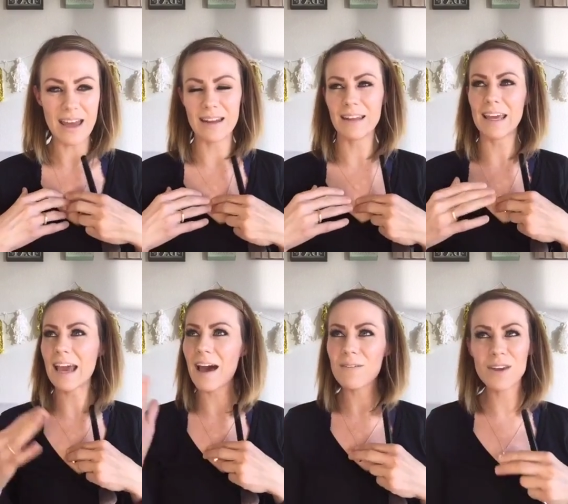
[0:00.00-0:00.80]
and like
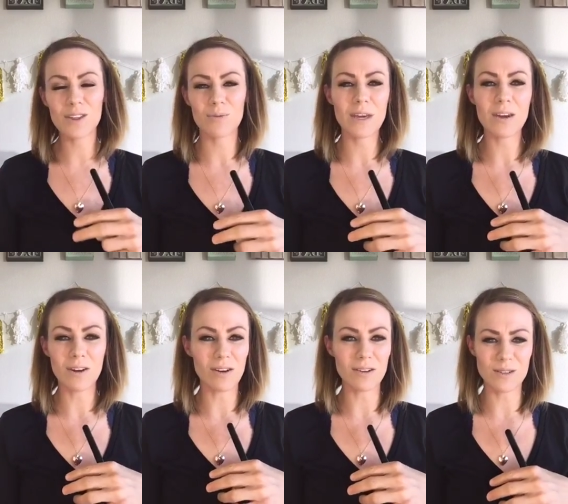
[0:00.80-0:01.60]
having three
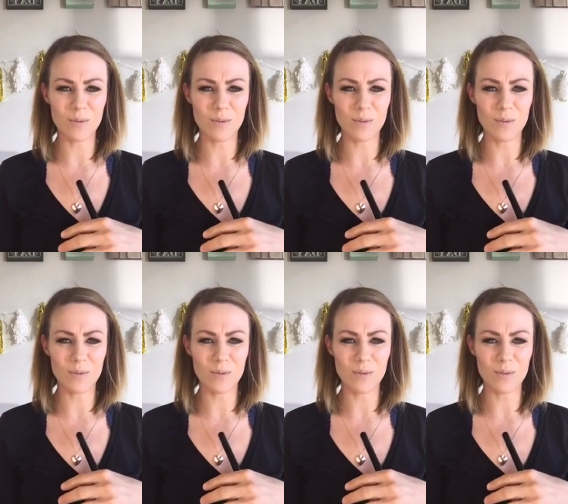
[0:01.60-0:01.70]
girls,